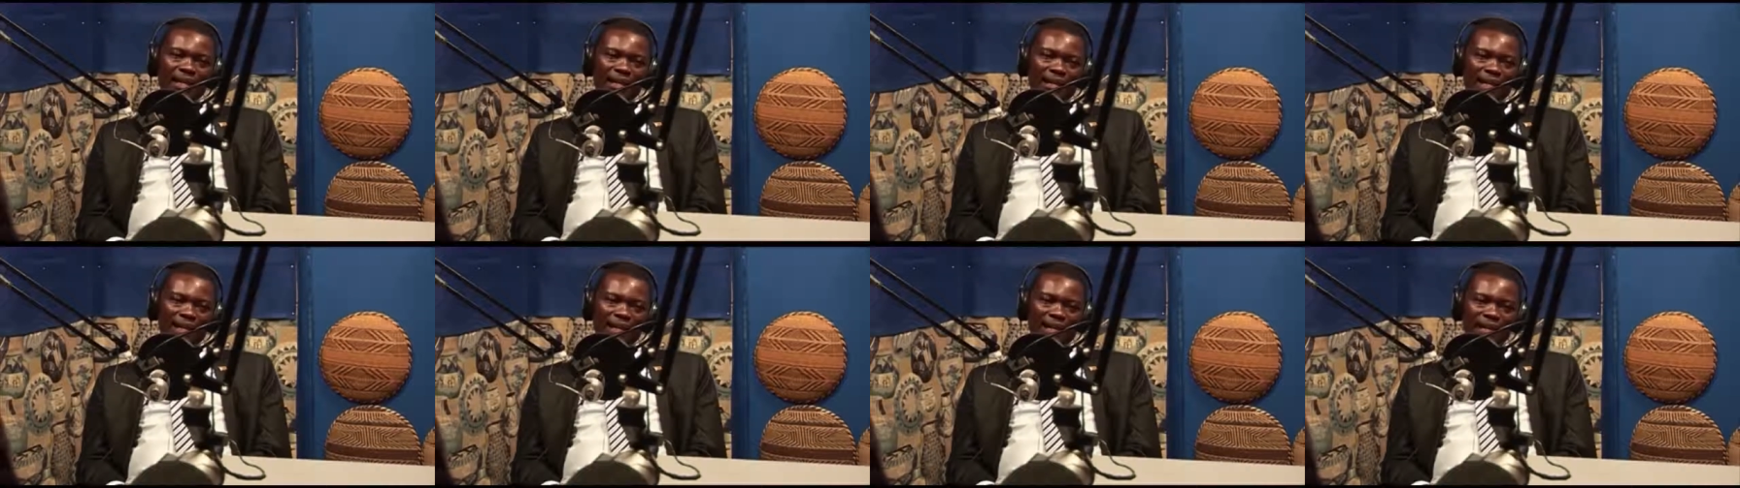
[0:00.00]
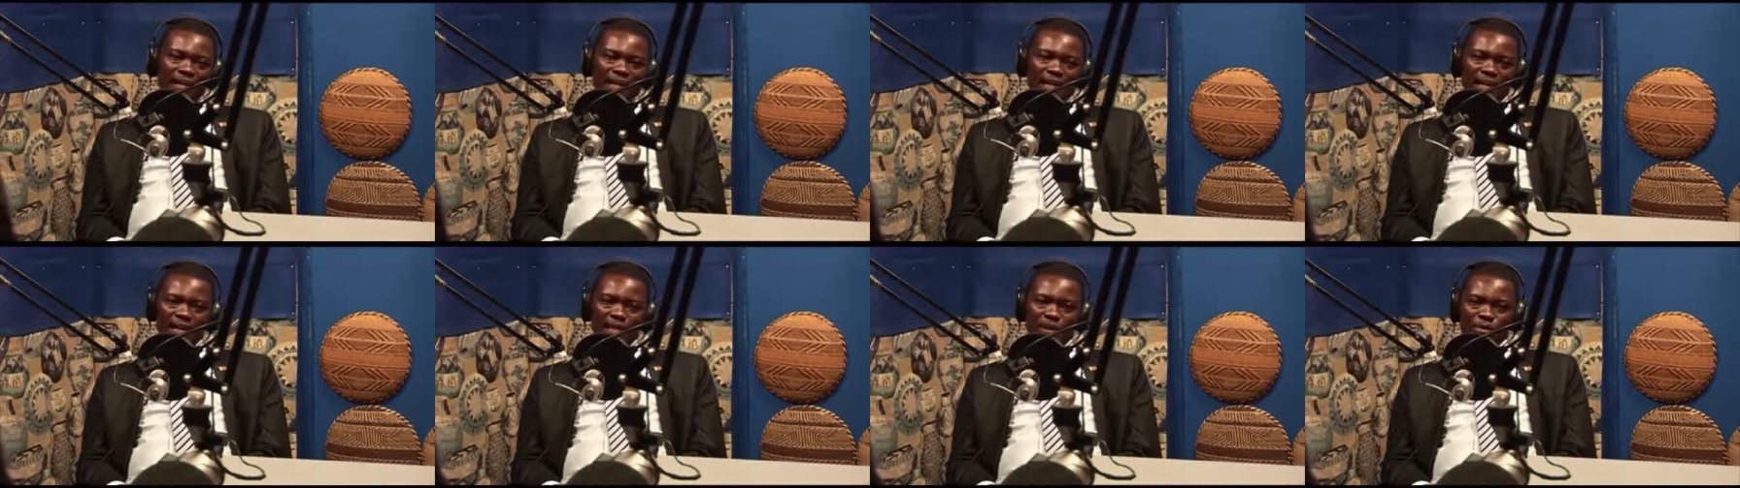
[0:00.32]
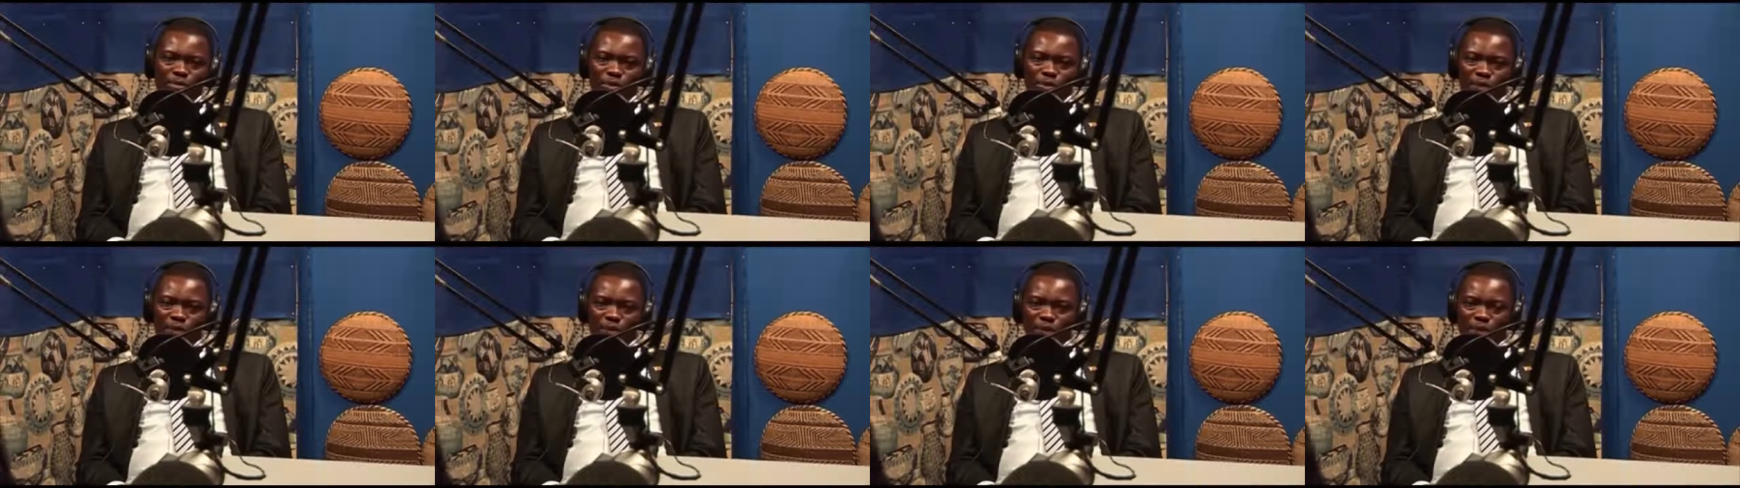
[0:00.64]
Here
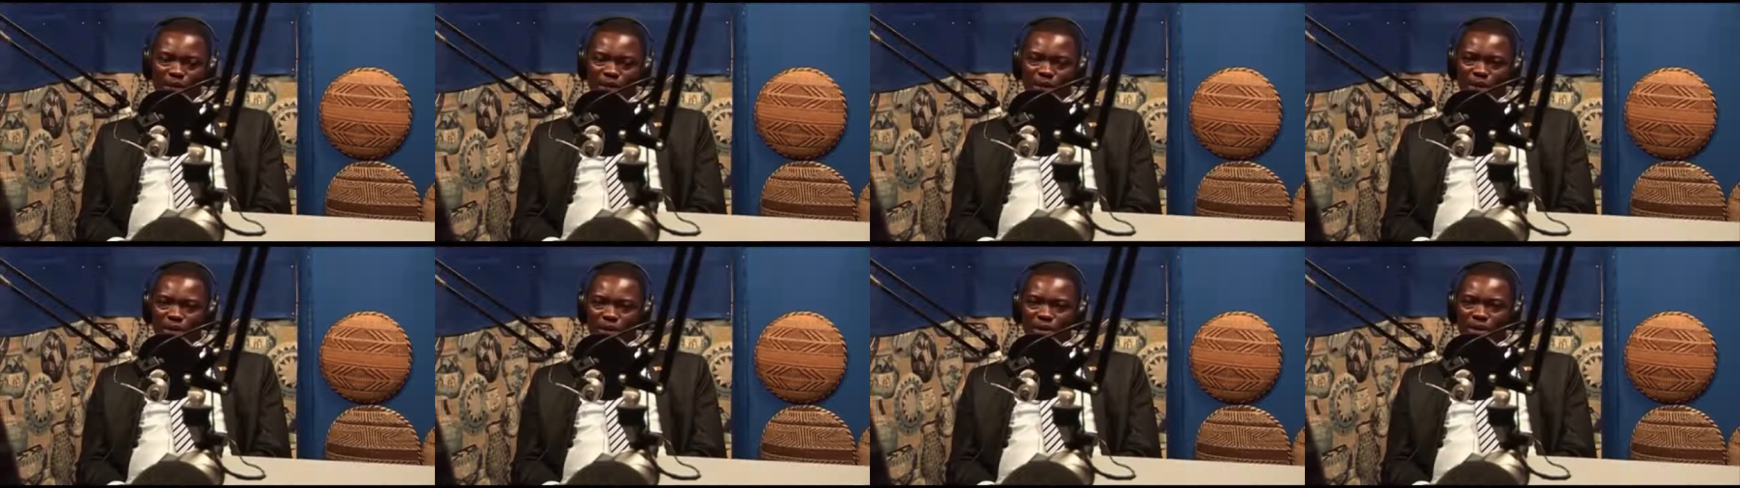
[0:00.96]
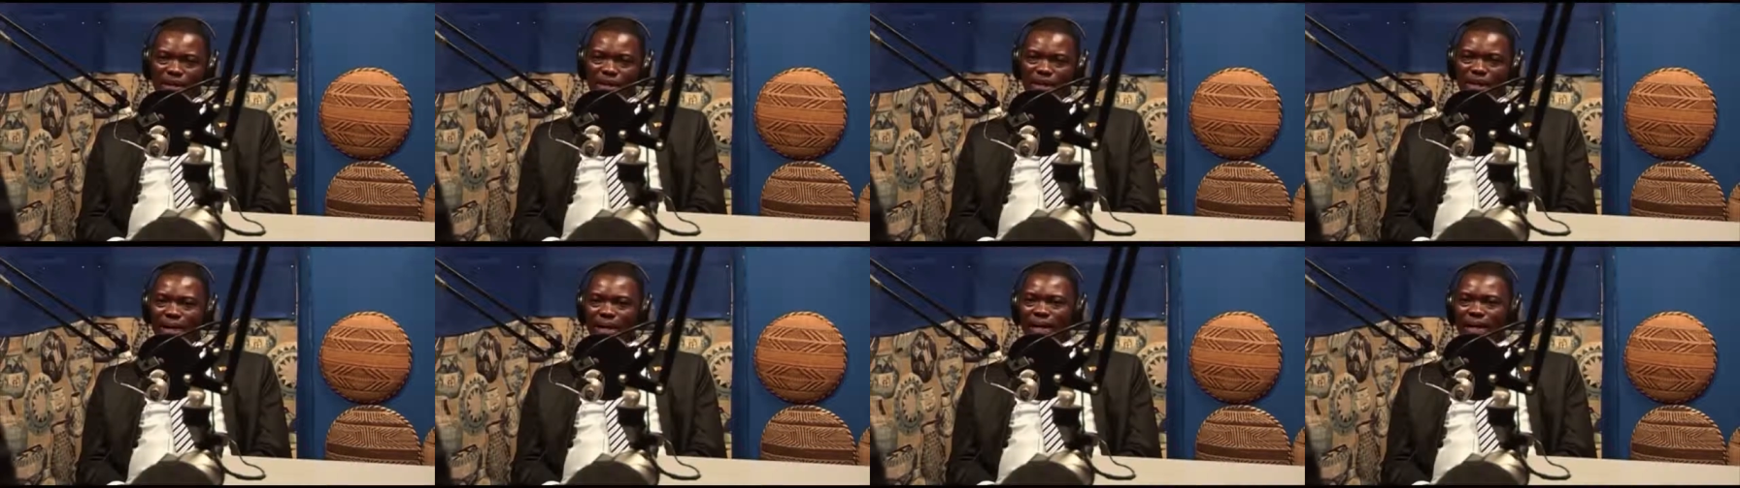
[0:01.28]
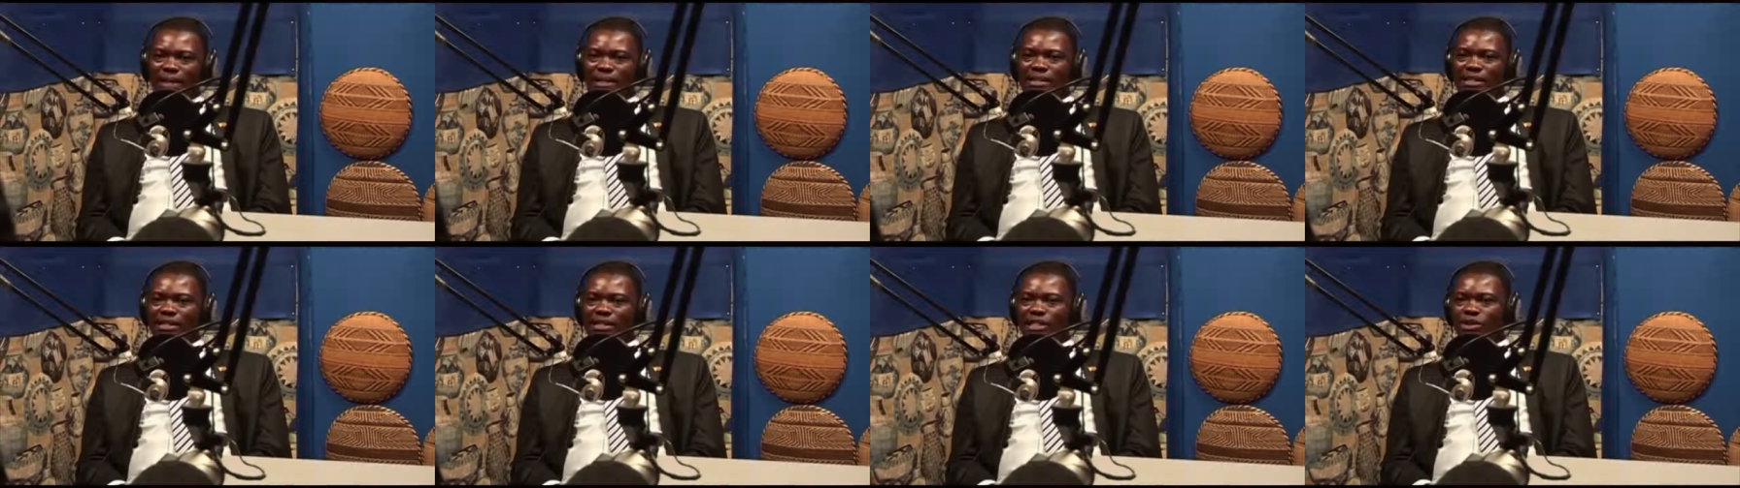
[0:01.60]
in Bulawayo, they
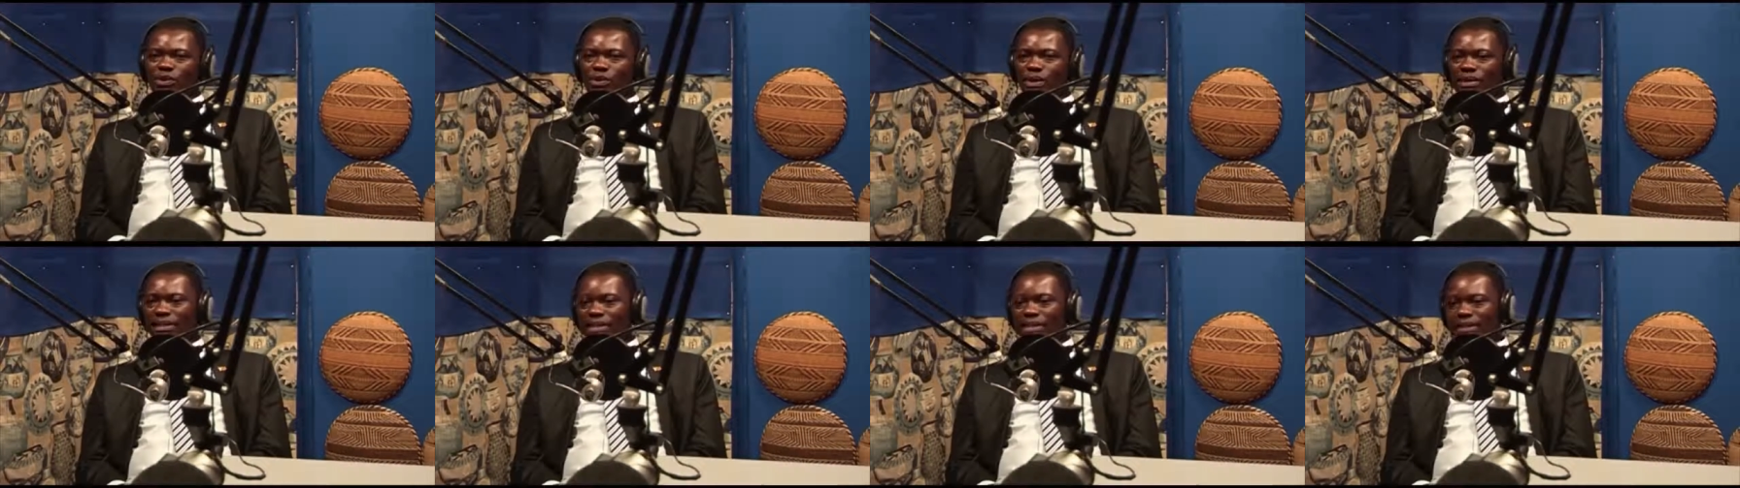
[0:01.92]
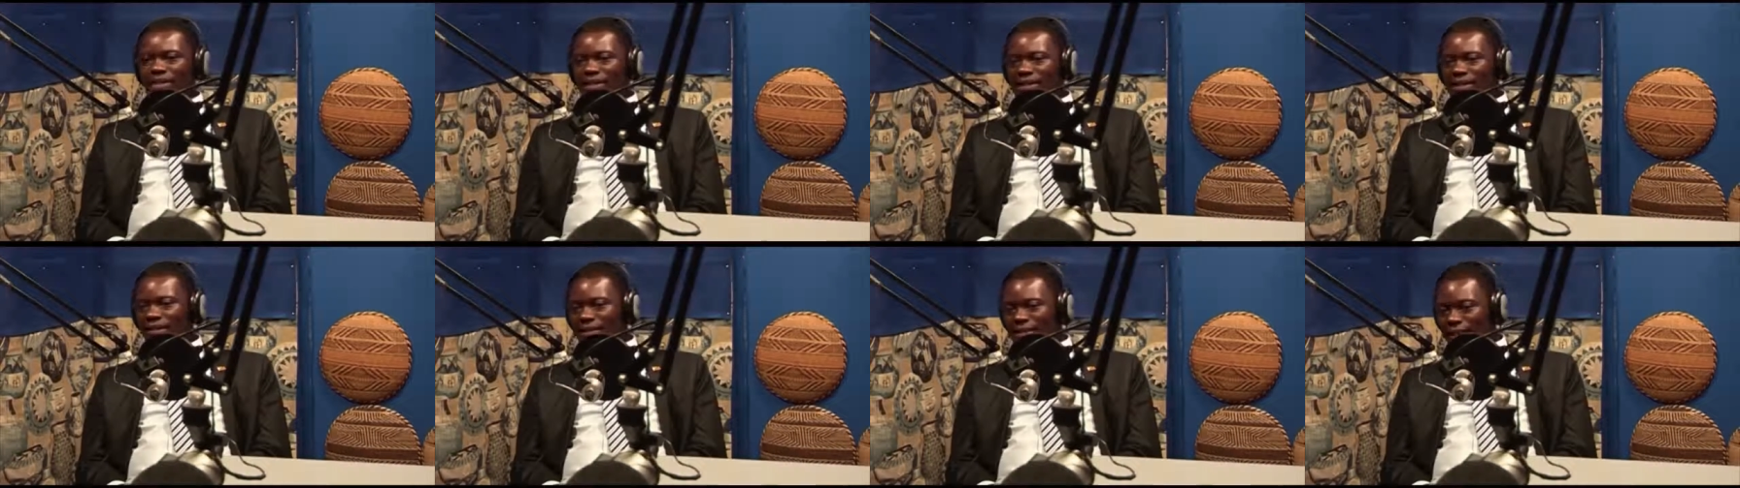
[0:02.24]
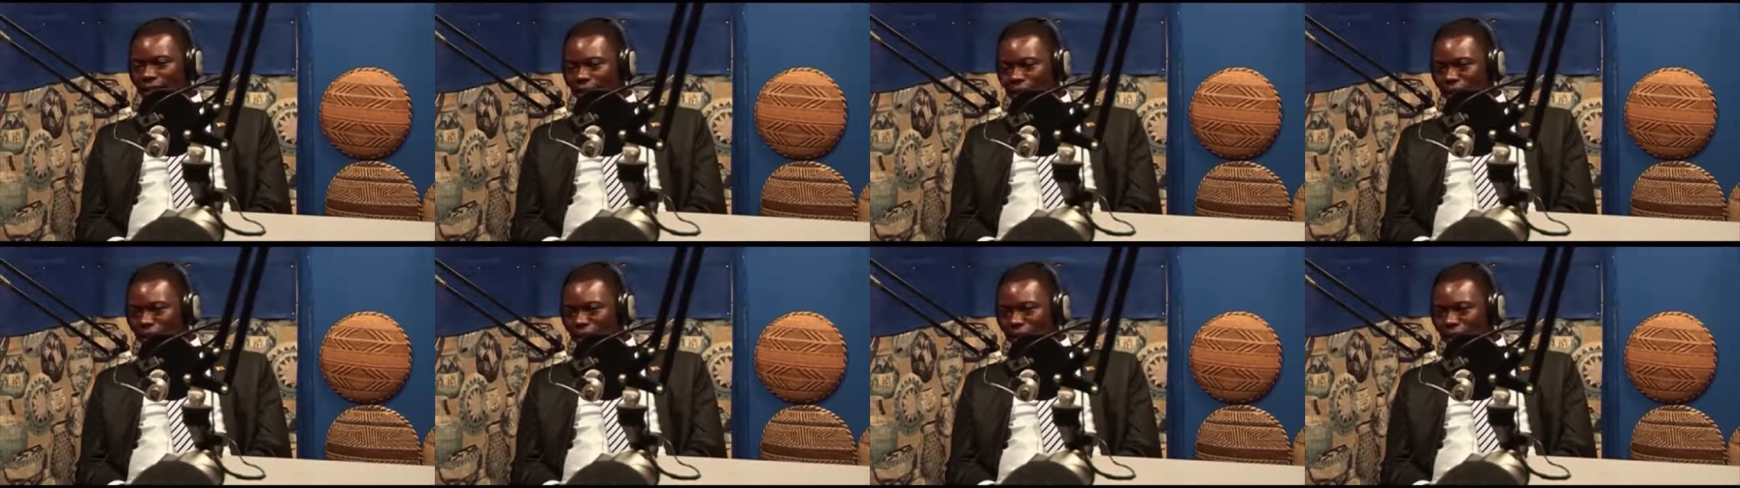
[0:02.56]
are situated